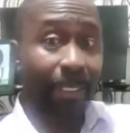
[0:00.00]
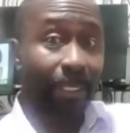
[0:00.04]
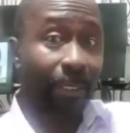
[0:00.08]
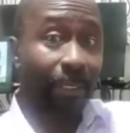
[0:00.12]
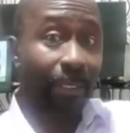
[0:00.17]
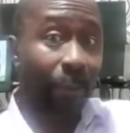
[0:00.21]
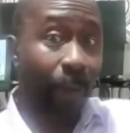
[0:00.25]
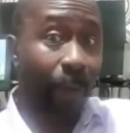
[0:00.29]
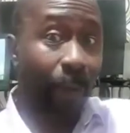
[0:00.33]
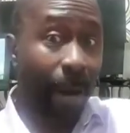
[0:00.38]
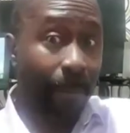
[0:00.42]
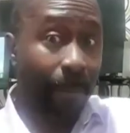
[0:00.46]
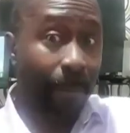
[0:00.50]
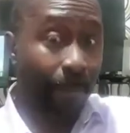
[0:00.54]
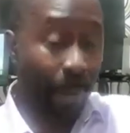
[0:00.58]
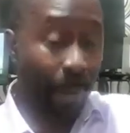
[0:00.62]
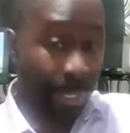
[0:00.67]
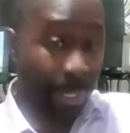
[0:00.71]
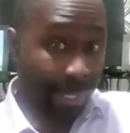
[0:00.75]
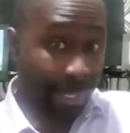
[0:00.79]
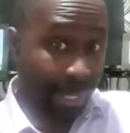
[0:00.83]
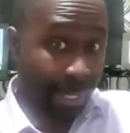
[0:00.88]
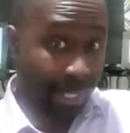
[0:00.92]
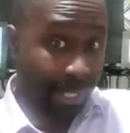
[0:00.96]

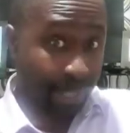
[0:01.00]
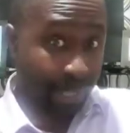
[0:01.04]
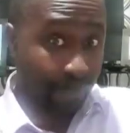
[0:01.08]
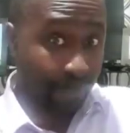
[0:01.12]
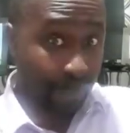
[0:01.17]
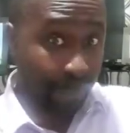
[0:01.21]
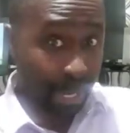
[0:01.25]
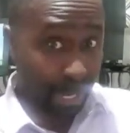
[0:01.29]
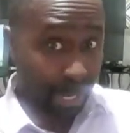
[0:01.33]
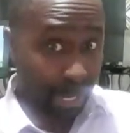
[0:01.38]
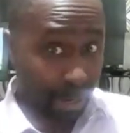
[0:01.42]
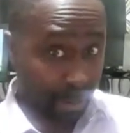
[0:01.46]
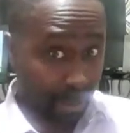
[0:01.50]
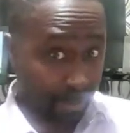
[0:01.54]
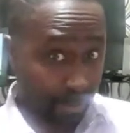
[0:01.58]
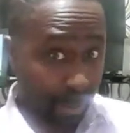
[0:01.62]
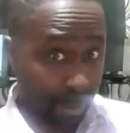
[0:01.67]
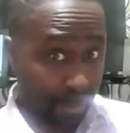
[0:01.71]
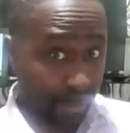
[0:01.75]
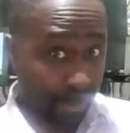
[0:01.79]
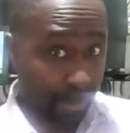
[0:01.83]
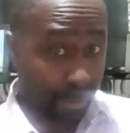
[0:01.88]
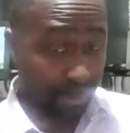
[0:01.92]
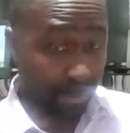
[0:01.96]
1.6 billion
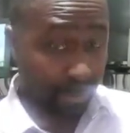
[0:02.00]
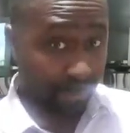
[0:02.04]
people,